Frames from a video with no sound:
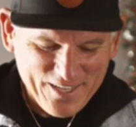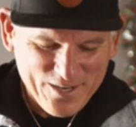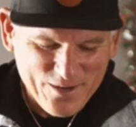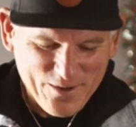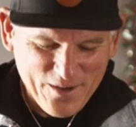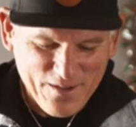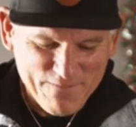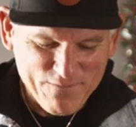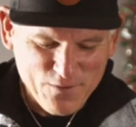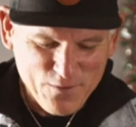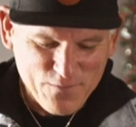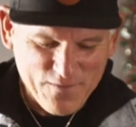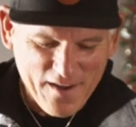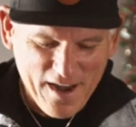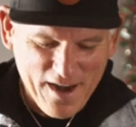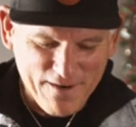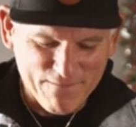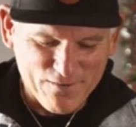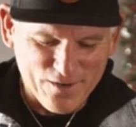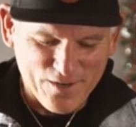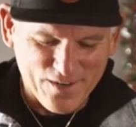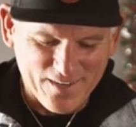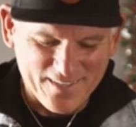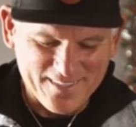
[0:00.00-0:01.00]
You know, if you've
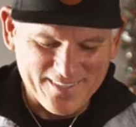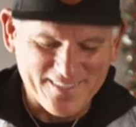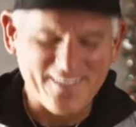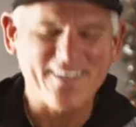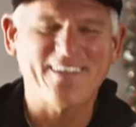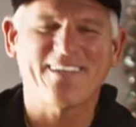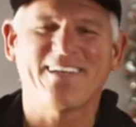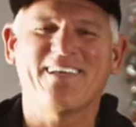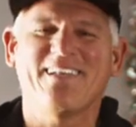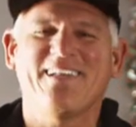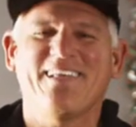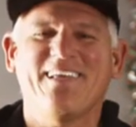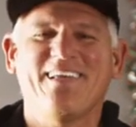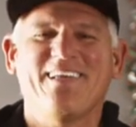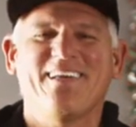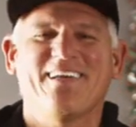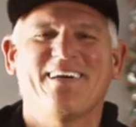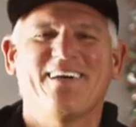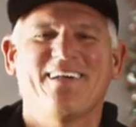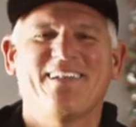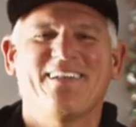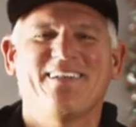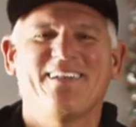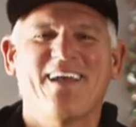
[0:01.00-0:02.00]
ever done
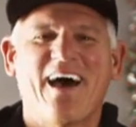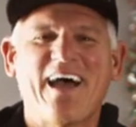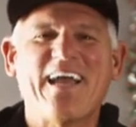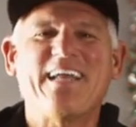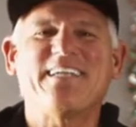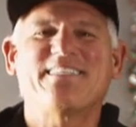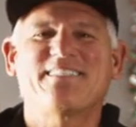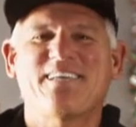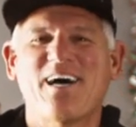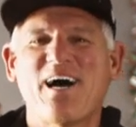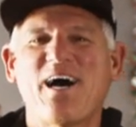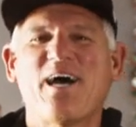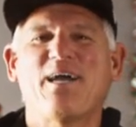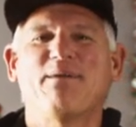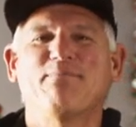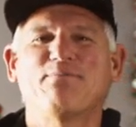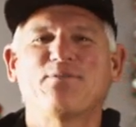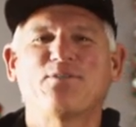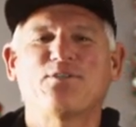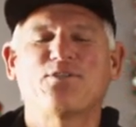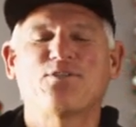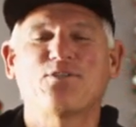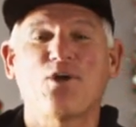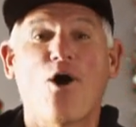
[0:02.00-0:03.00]
any nighttime
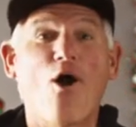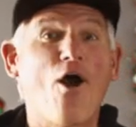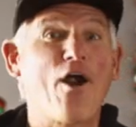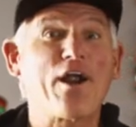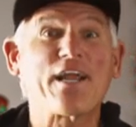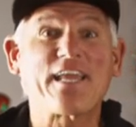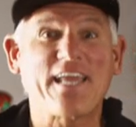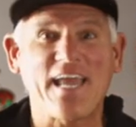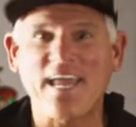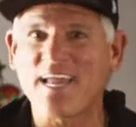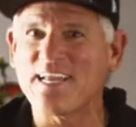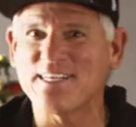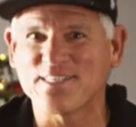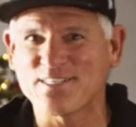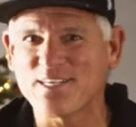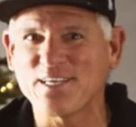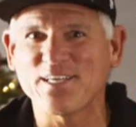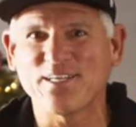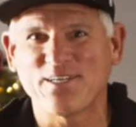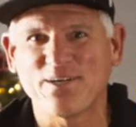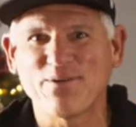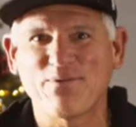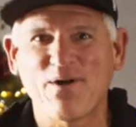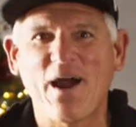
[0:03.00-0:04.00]

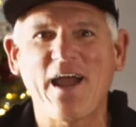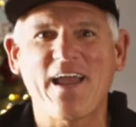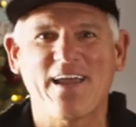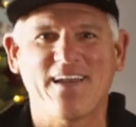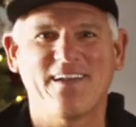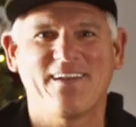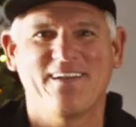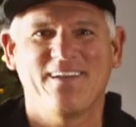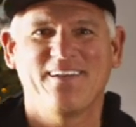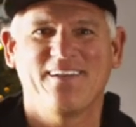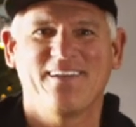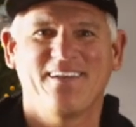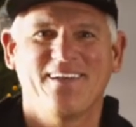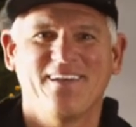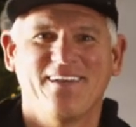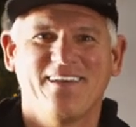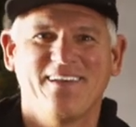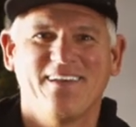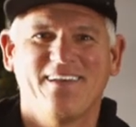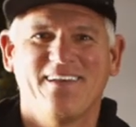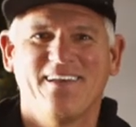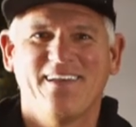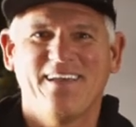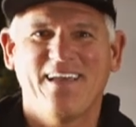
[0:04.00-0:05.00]
stargazing, right?
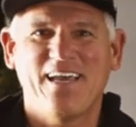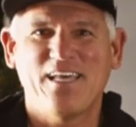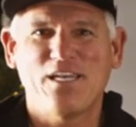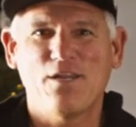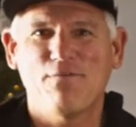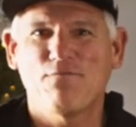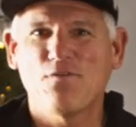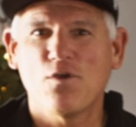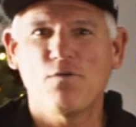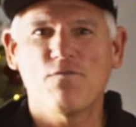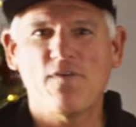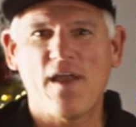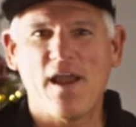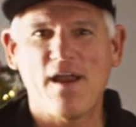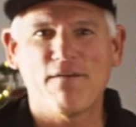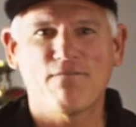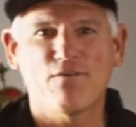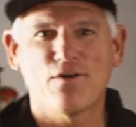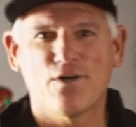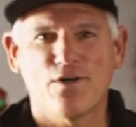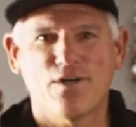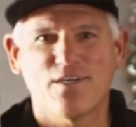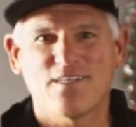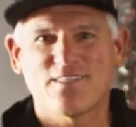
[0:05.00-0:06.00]
And if you've
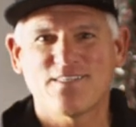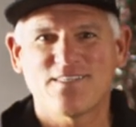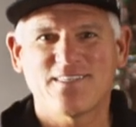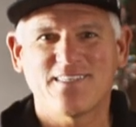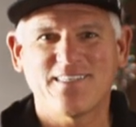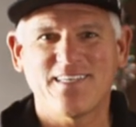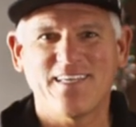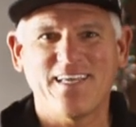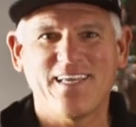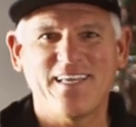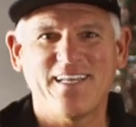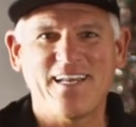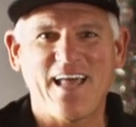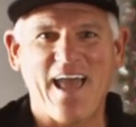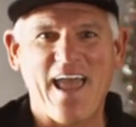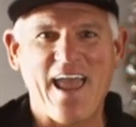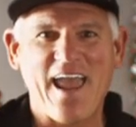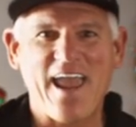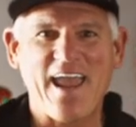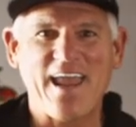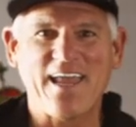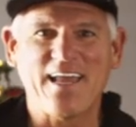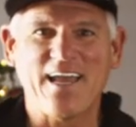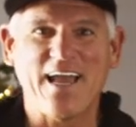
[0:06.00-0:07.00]
ever seen
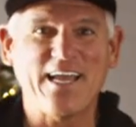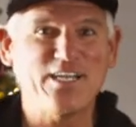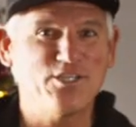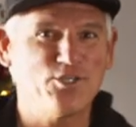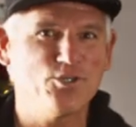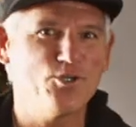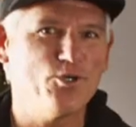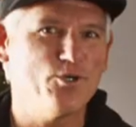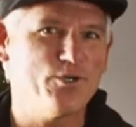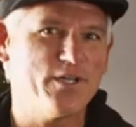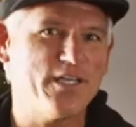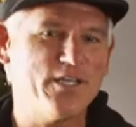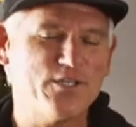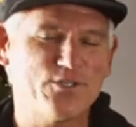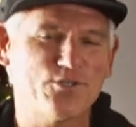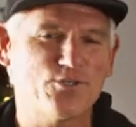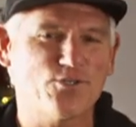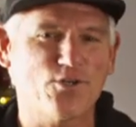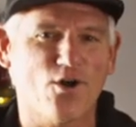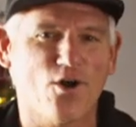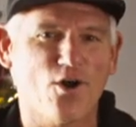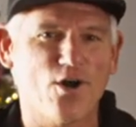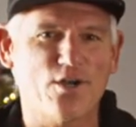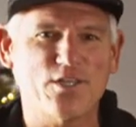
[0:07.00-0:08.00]
a, a shooting
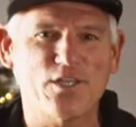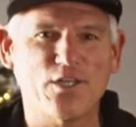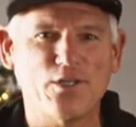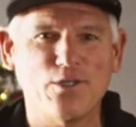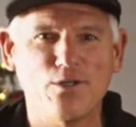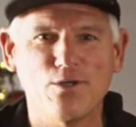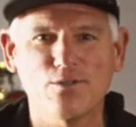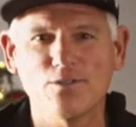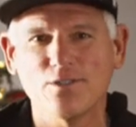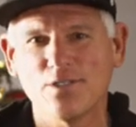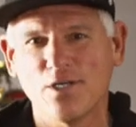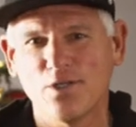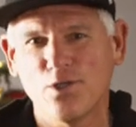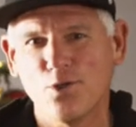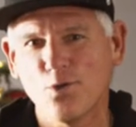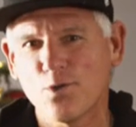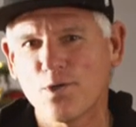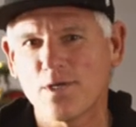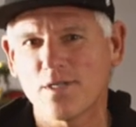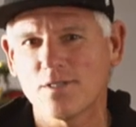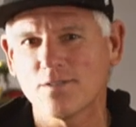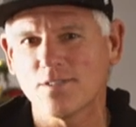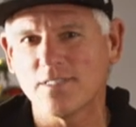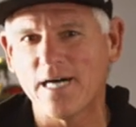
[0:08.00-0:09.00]
star, then you, you
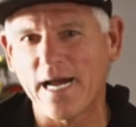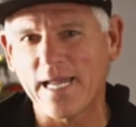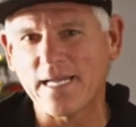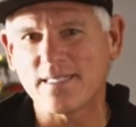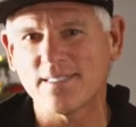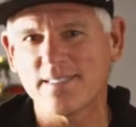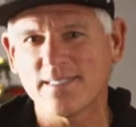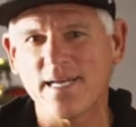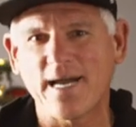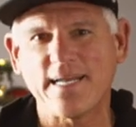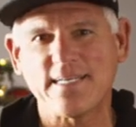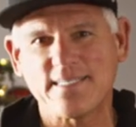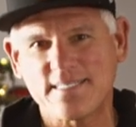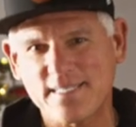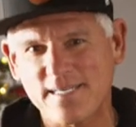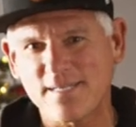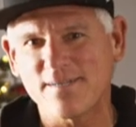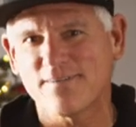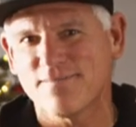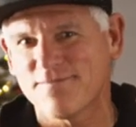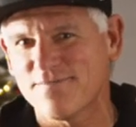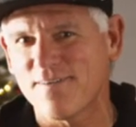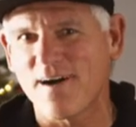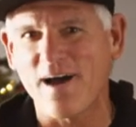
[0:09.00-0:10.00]
can likely
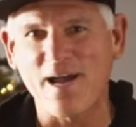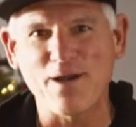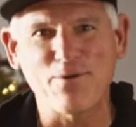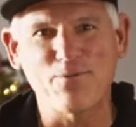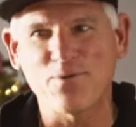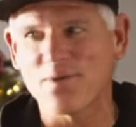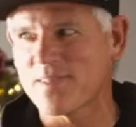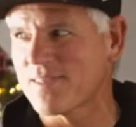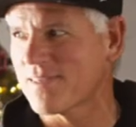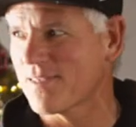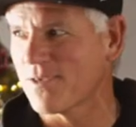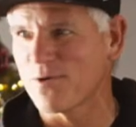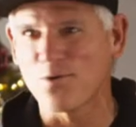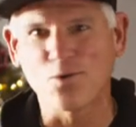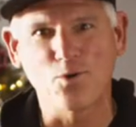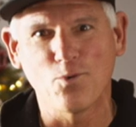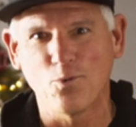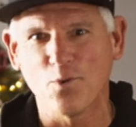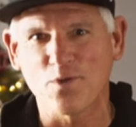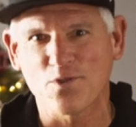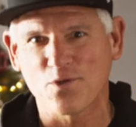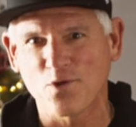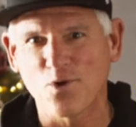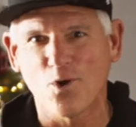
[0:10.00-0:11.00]
identify with,
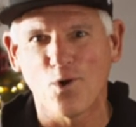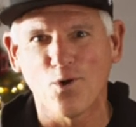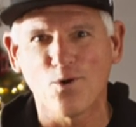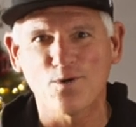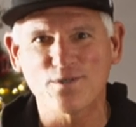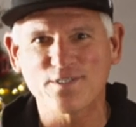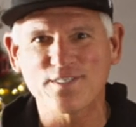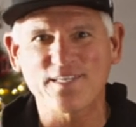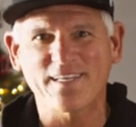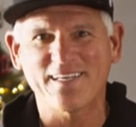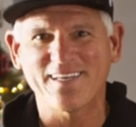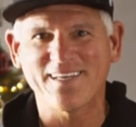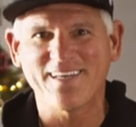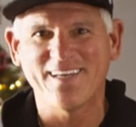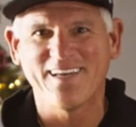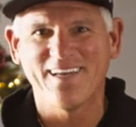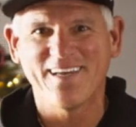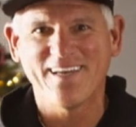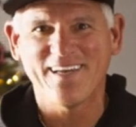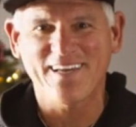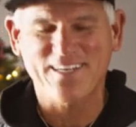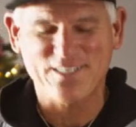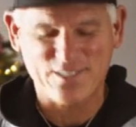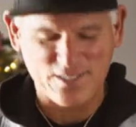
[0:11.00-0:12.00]
with Cole's
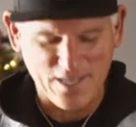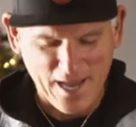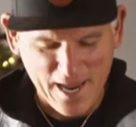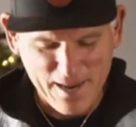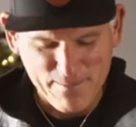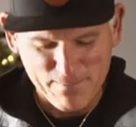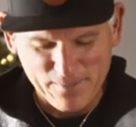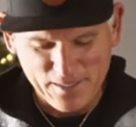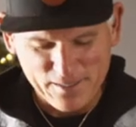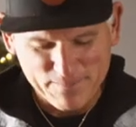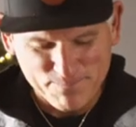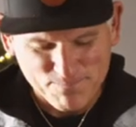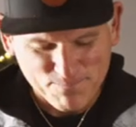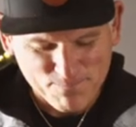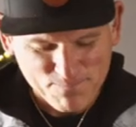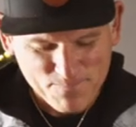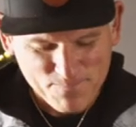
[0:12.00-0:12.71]
excitement.